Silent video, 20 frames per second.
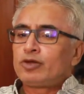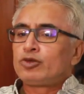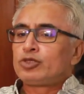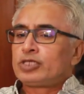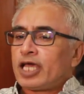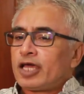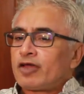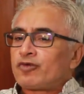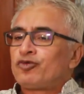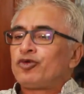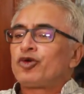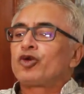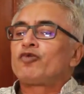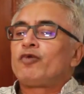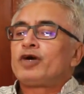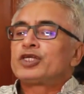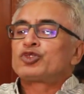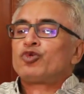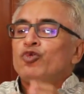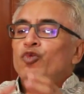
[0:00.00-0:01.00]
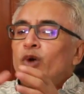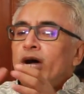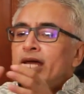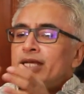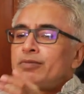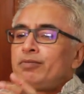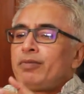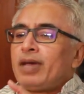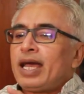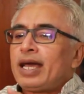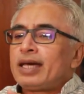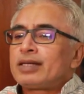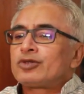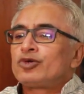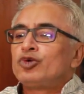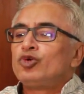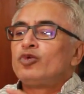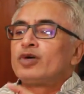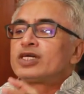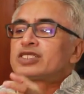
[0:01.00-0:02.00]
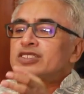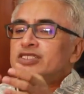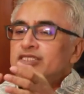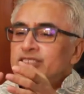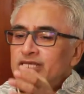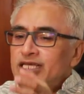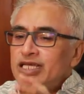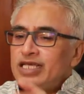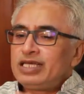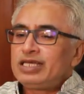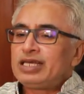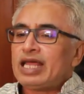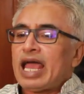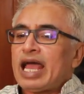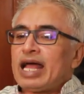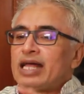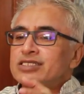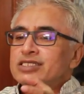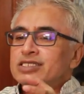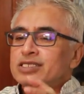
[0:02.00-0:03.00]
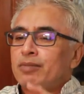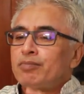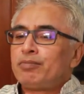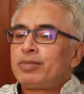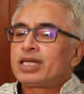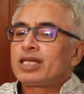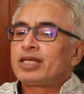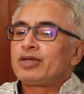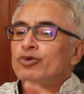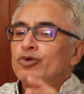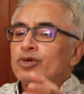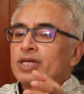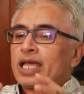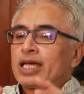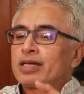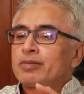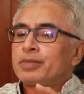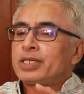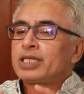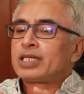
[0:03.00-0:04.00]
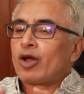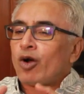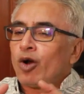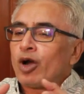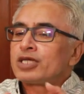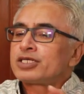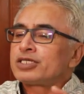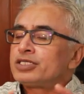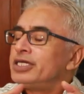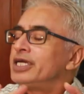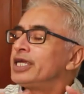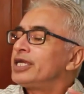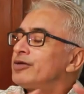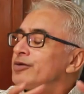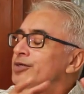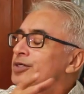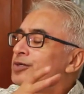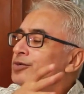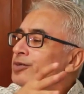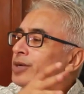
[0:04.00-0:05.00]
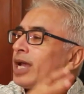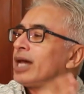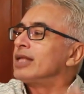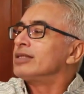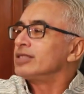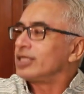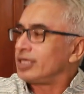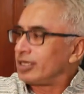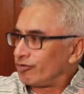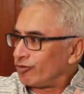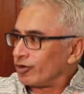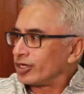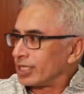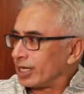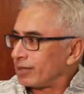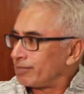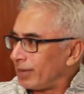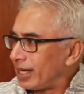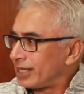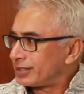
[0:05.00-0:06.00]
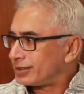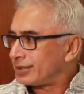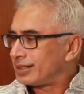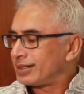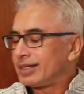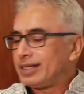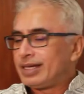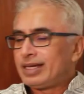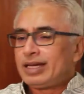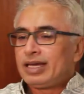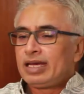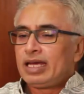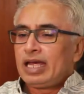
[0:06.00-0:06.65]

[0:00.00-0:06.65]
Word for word: Nehru, therefore, was one man who was seen as somebody who can be an alternative to Gandhi, for that matter.